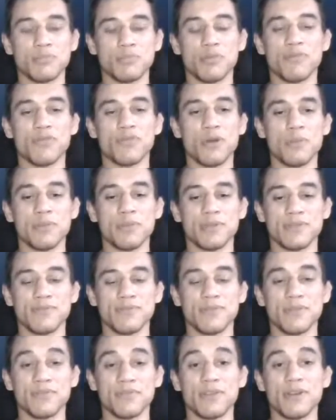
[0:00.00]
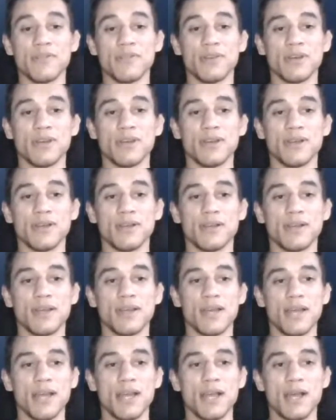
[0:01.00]
perform in front of
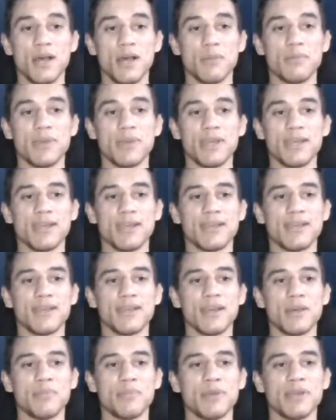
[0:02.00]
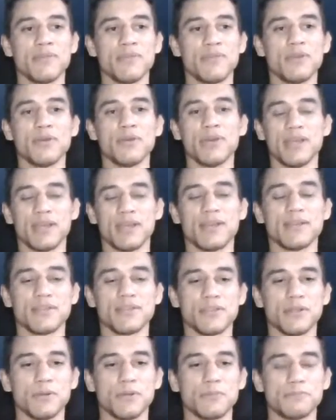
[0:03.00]
a big viewing.
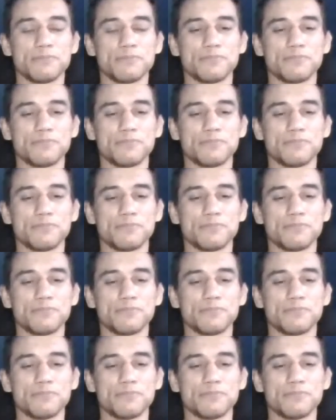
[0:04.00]
So,